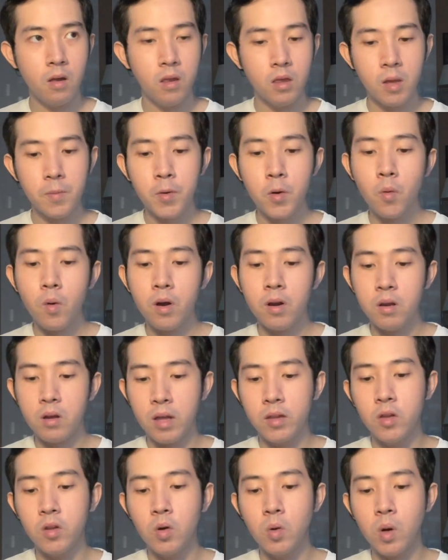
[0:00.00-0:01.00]
Number 1
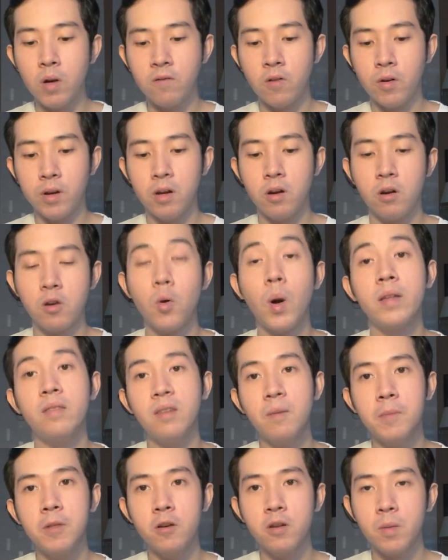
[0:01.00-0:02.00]
and 2 I wrote here are quite
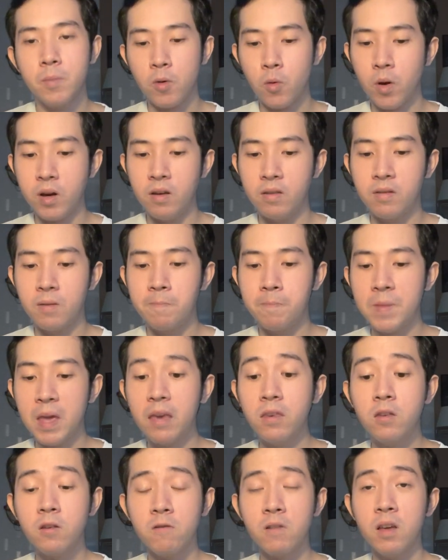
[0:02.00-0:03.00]
similar. Number 1 is
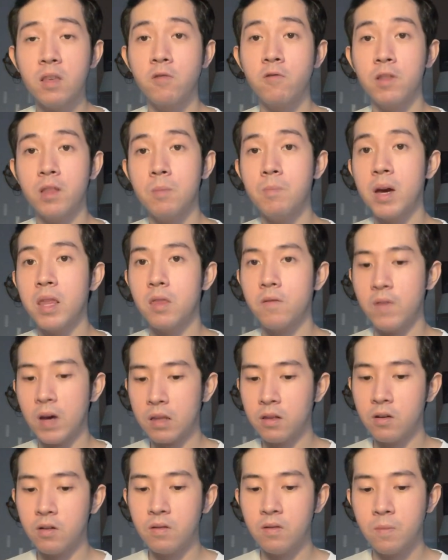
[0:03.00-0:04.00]
history is written by the
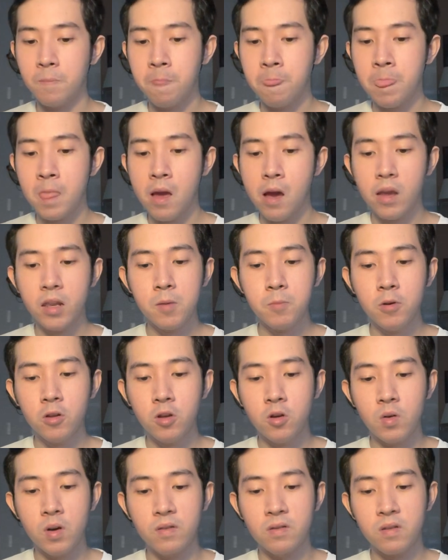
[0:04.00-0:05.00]
victors, and number
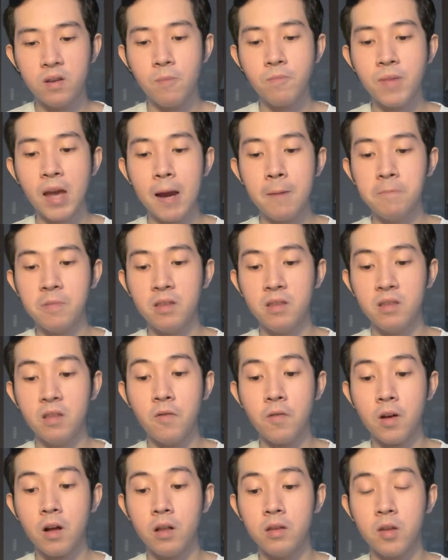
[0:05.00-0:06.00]
2 is sometimes it's
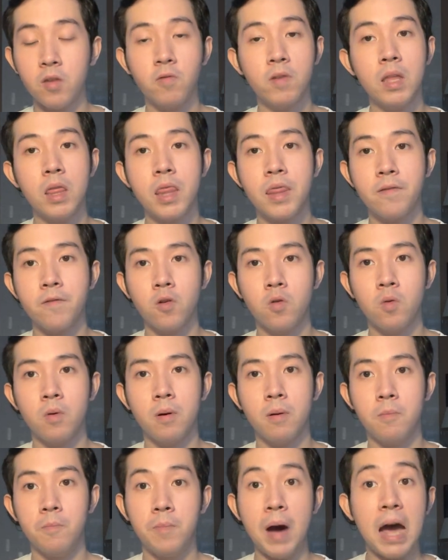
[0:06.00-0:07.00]
difficult to read
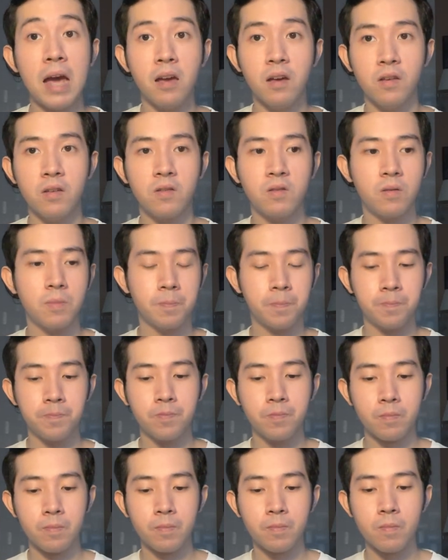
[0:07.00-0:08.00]
through bias.
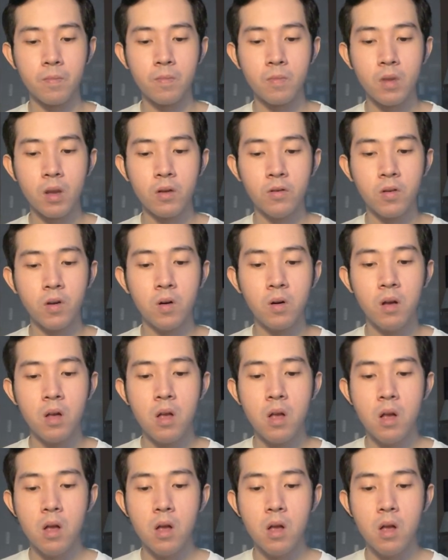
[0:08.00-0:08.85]
So